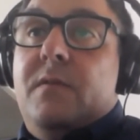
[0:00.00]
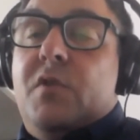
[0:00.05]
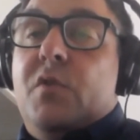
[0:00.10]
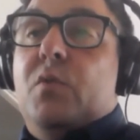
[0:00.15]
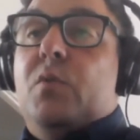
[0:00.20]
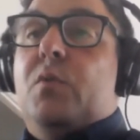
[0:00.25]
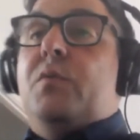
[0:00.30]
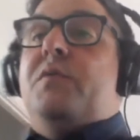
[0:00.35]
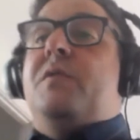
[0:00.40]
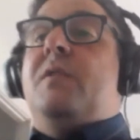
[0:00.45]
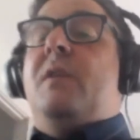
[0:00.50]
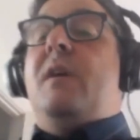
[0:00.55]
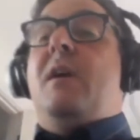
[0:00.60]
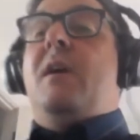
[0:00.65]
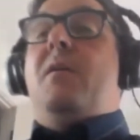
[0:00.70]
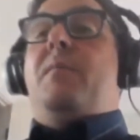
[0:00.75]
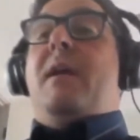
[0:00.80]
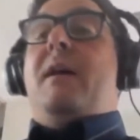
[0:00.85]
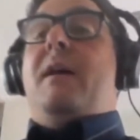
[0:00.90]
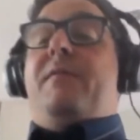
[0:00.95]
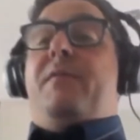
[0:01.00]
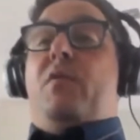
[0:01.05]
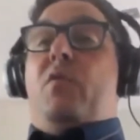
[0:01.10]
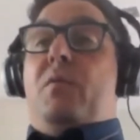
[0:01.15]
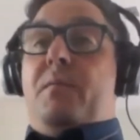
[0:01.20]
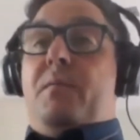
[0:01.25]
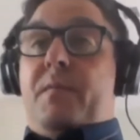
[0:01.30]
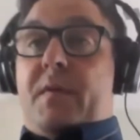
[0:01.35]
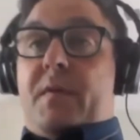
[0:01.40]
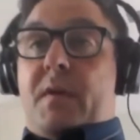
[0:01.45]
tools
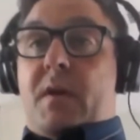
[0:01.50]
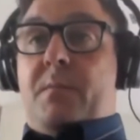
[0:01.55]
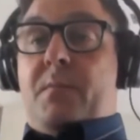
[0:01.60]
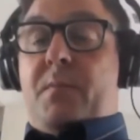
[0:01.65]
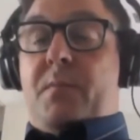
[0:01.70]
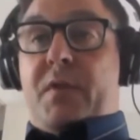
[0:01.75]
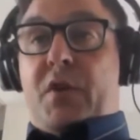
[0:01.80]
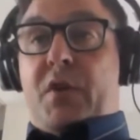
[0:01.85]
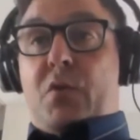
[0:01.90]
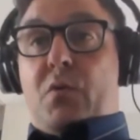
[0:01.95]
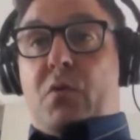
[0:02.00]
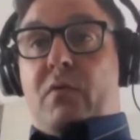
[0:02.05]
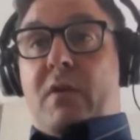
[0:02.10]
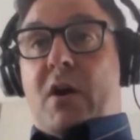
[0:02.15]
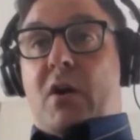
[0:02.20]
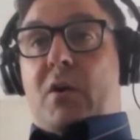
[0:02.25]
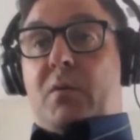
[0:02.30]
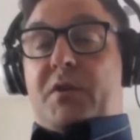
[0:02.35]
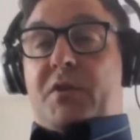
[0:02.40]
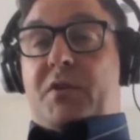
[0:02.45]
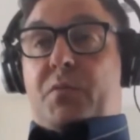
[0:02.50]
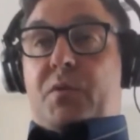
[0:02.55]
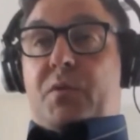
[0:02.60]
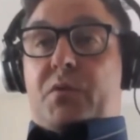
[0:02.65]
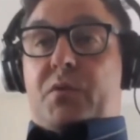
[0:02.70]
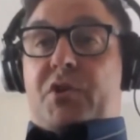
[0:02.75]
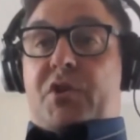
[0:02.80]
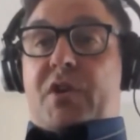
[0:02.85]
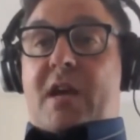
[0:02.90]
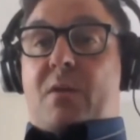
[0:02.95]
platform with the URL, which
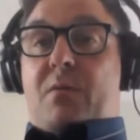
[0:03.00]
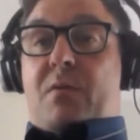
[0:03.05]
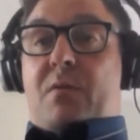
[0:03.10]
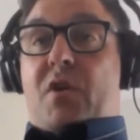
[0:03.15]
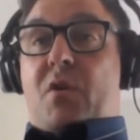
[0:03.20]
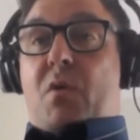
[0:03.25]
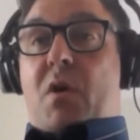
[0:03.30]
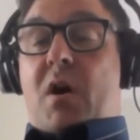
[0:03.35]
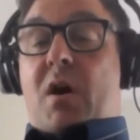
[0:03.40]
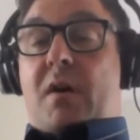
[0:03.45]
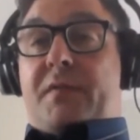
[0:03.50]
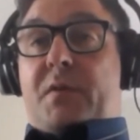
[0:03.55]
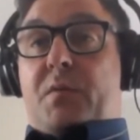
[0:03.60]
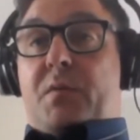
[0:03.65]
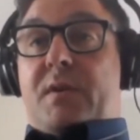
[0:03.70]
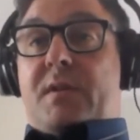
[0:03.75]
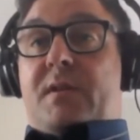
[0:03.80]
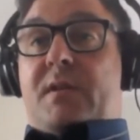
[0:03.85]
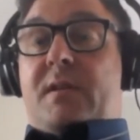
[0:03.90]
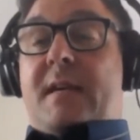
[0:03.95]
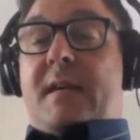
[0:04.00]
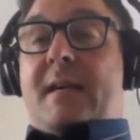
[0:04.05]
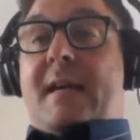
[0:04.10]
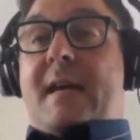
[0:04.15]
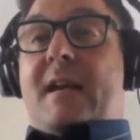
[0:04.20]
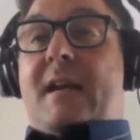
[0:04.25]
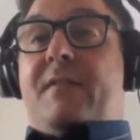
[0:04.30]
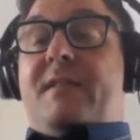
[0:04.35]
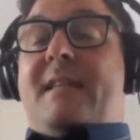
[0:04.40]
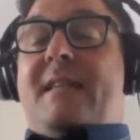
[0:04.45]
we'll share with you afterwards.
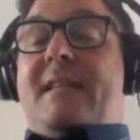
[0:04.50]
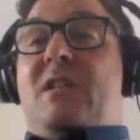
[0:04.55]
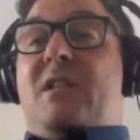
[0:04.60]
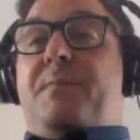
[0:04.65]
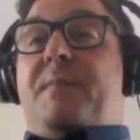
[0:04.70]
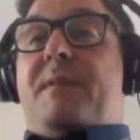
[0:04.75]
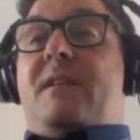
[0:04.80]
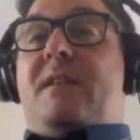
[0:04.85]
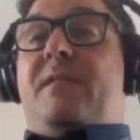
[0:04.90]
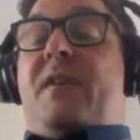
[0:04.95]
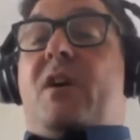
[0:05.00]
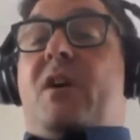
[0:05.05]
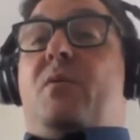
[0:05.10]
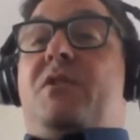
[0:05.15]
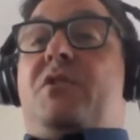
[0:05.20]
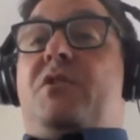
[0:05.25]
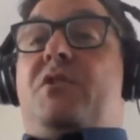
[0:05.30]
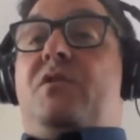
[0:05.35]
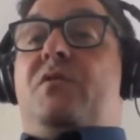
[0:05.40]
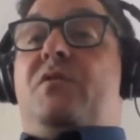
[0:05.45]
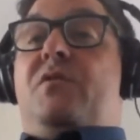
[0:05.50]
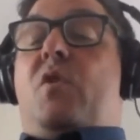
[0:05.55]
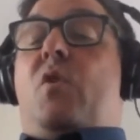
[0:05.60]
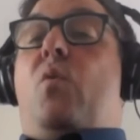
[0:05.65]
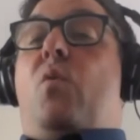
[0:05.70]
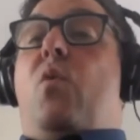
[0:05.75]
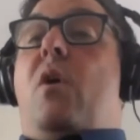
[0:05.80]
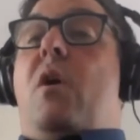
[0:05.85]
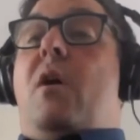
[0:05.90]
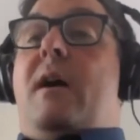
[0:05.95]
And if there's any specific questions
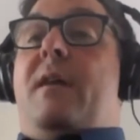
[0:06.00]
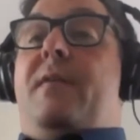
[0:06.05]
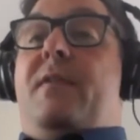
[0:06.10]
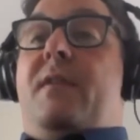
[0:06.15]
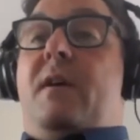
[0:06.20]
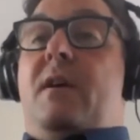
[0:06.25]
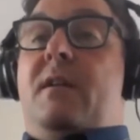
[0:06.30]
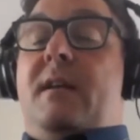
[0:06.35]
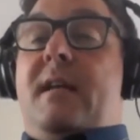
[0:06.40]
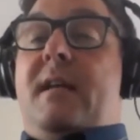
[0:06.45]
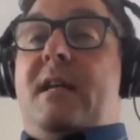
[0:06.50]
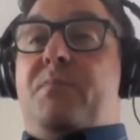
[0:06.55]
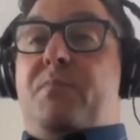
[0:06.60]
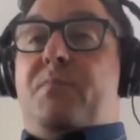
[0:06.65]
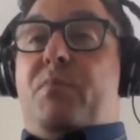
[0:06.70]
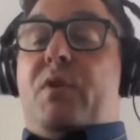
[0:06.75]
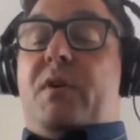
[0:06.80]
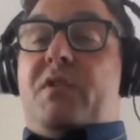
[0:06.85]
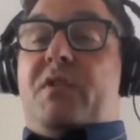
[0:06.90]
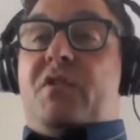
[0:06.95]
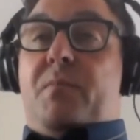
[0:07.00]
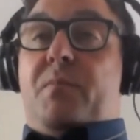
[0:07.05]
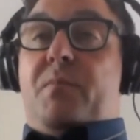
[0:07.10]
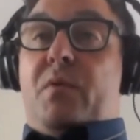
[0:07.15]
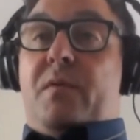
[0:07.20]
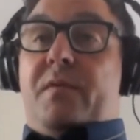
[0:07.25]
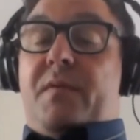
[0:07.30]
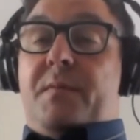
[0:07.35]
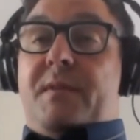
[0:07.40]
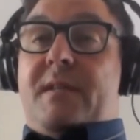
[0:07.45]
required that needs product
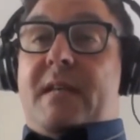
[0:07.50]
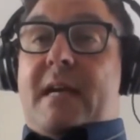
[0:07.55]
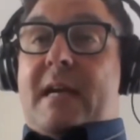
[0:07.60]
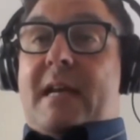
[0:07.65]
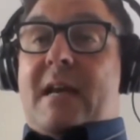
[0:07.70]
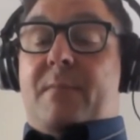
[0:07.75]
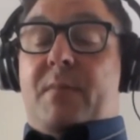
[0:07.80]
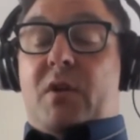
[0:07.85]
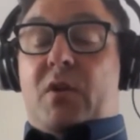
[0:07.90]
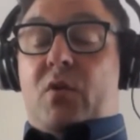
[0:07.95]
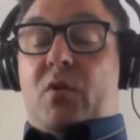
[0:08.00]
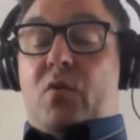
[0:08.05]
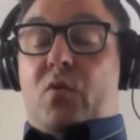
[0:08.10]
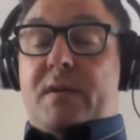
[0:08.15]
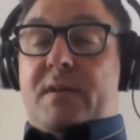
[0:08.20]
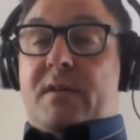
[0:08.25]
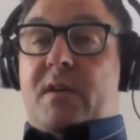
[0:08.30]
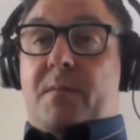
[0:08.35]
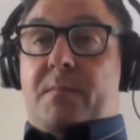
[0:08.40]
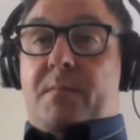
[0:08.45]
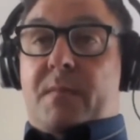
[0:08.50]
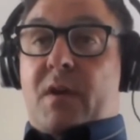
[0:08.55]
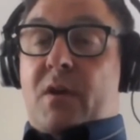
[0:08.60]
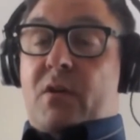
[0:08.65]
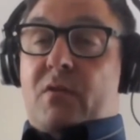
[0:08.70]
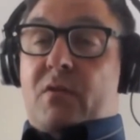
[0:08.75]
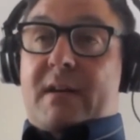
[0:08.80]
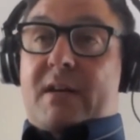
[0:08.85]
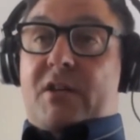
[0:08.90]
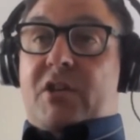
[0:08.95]
support from Tech Lab, you can always come
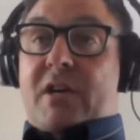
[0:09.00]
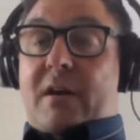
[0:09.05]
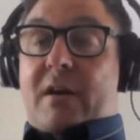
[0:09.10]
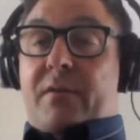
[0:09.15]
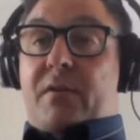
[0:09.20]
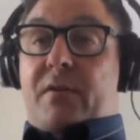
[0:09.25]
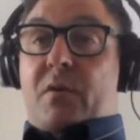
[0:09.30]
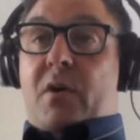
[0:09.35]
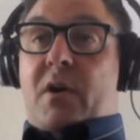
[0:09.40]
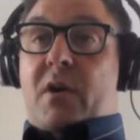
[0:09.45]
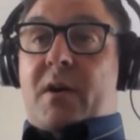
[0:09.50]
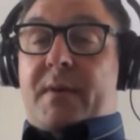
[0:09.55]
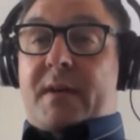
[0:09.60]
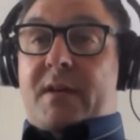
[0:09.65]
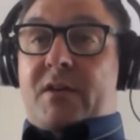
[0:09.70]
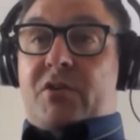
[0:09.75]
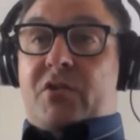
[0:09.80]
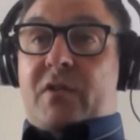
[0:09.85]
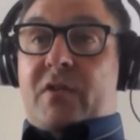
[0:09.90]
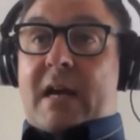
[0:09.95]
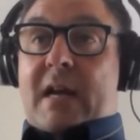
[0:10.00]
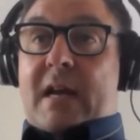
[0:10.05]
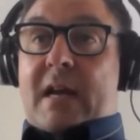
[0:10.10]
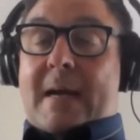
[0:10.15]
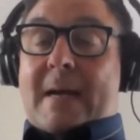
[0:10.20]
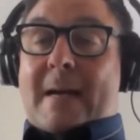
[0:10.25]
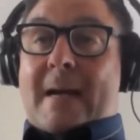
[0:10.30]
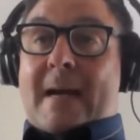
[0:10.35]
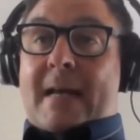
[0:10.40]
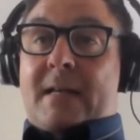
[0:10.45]
reach out through IB
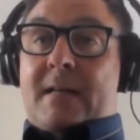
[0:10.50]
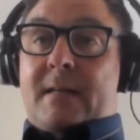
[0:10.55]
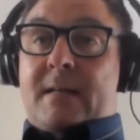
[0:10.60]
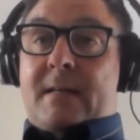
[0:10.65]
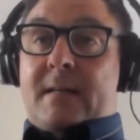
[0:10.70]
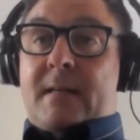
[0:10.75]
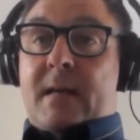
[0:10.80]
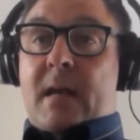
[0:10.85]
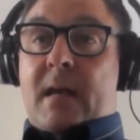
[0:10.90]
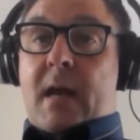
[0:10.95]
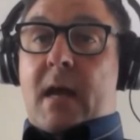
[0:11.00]
Australia, and